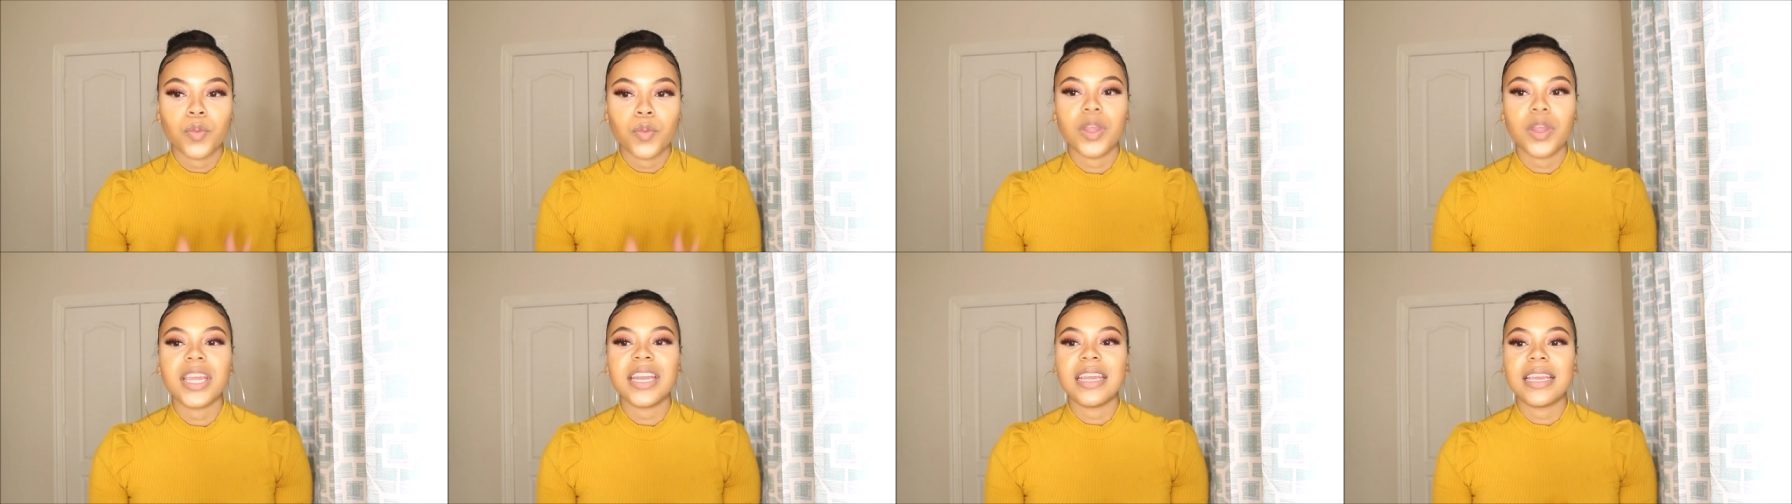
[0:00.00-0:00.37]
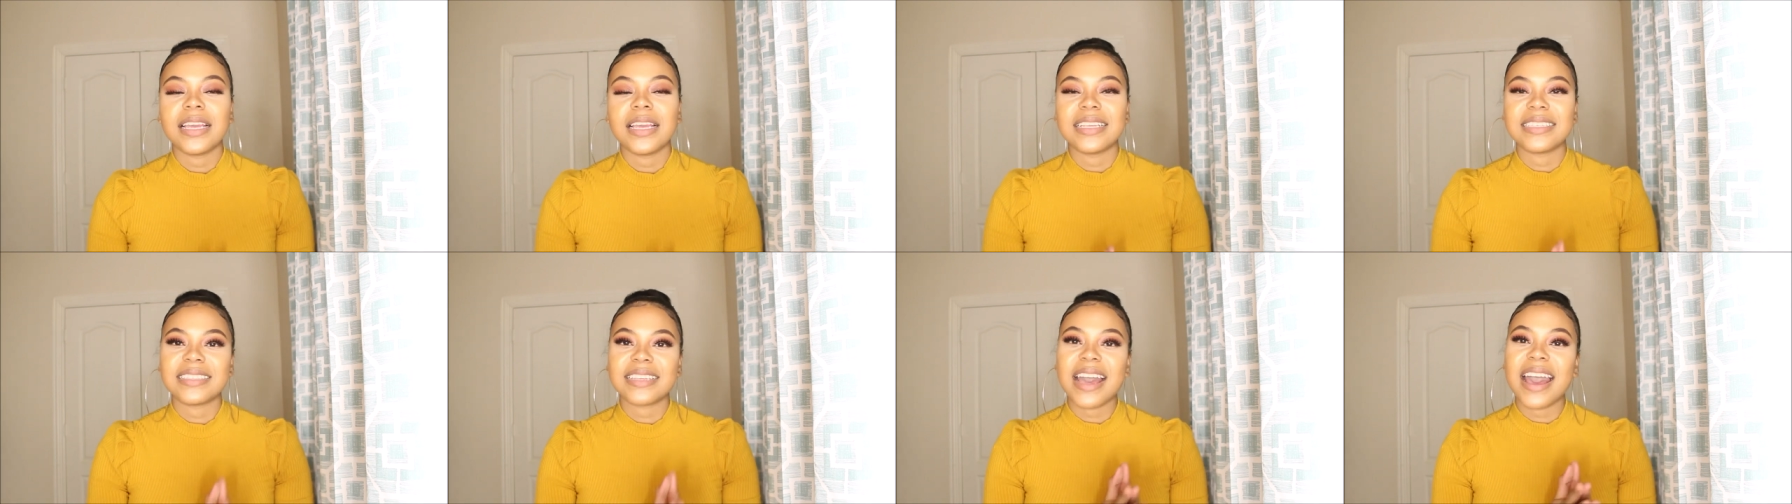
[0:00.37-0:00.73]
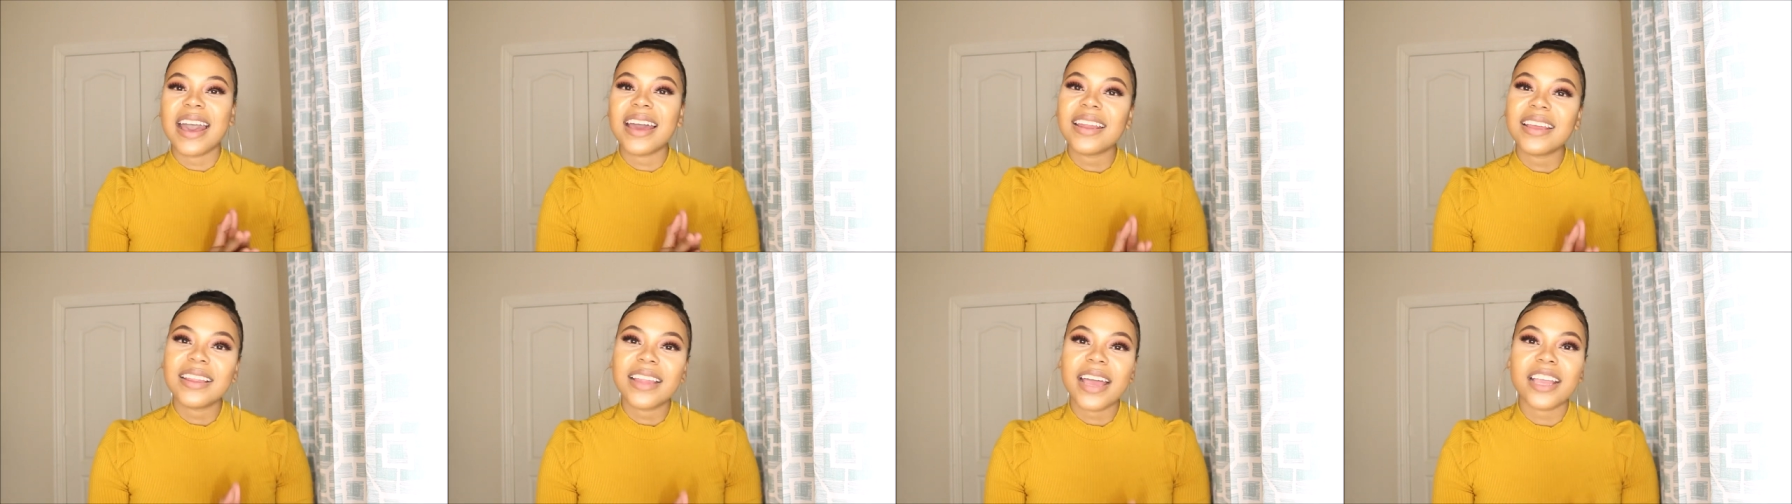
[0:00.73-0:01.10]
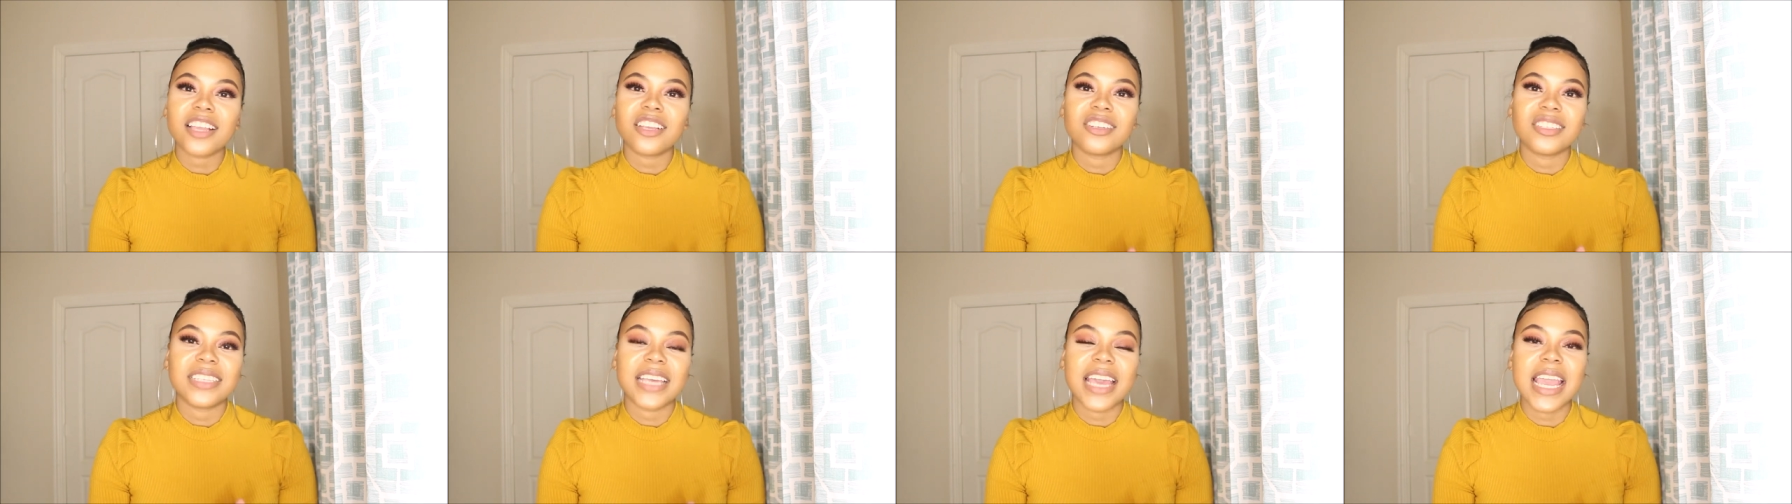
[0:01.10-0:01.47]
Reading. It's kind of
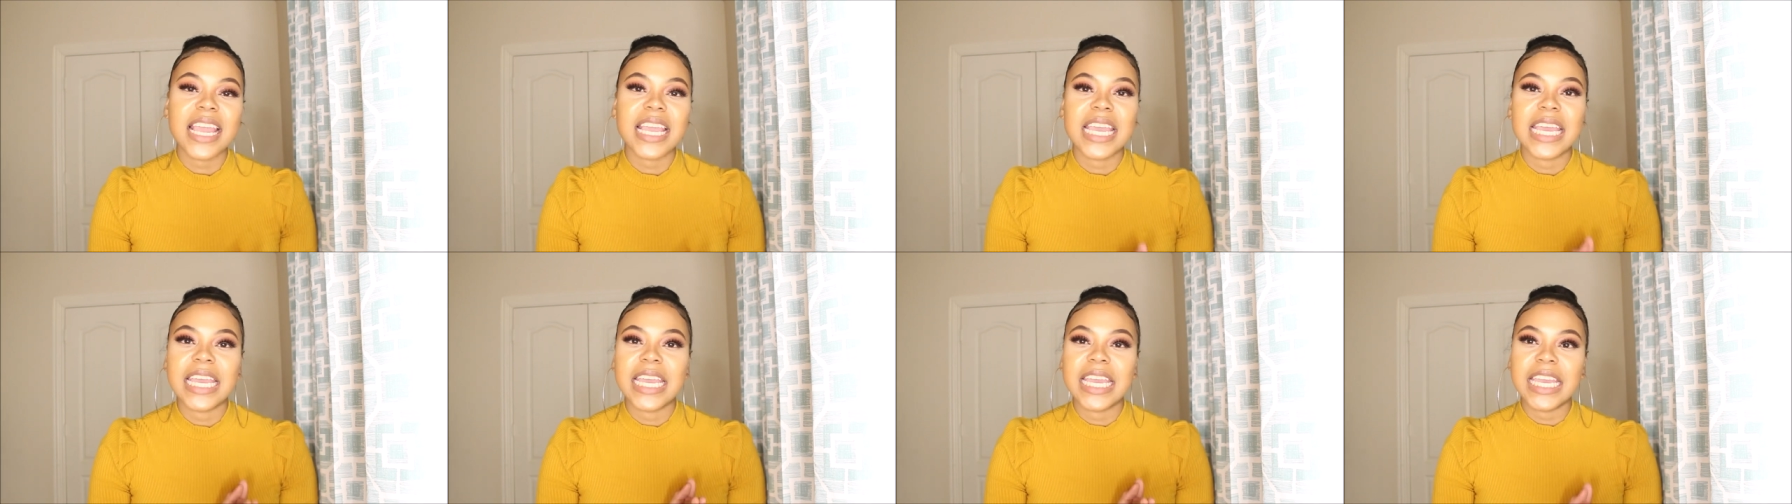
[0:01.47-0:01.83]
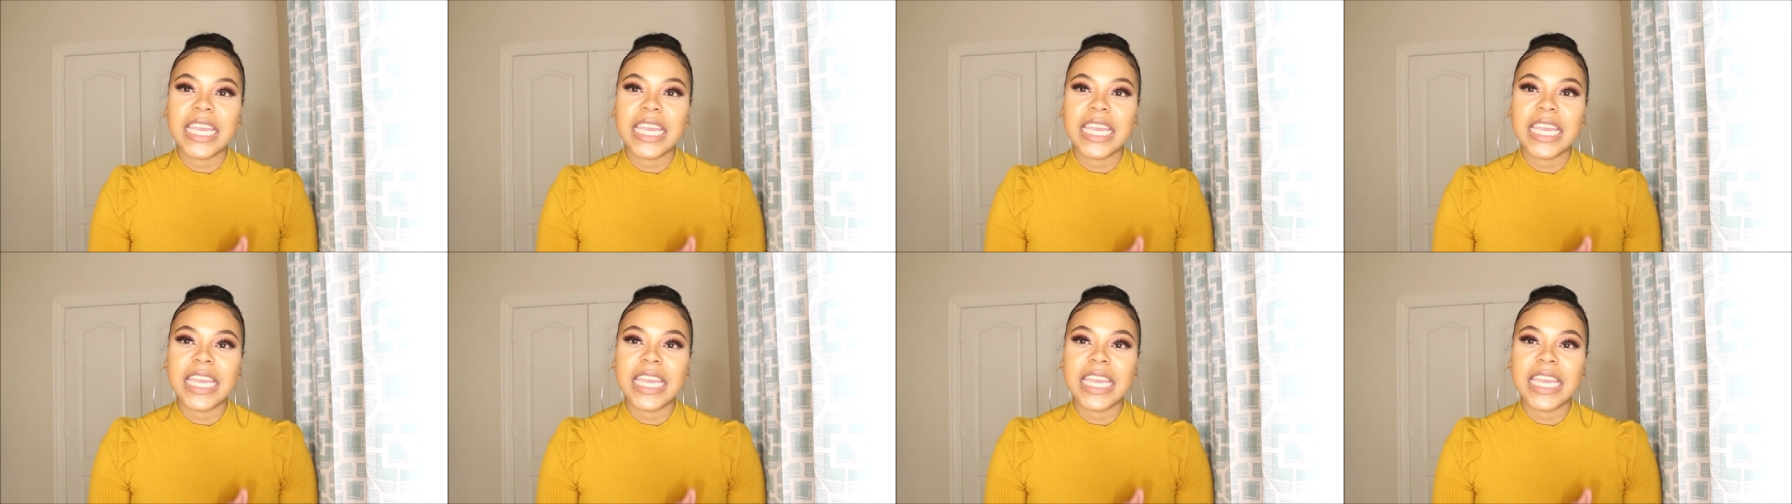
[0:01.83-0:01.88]
like you're taking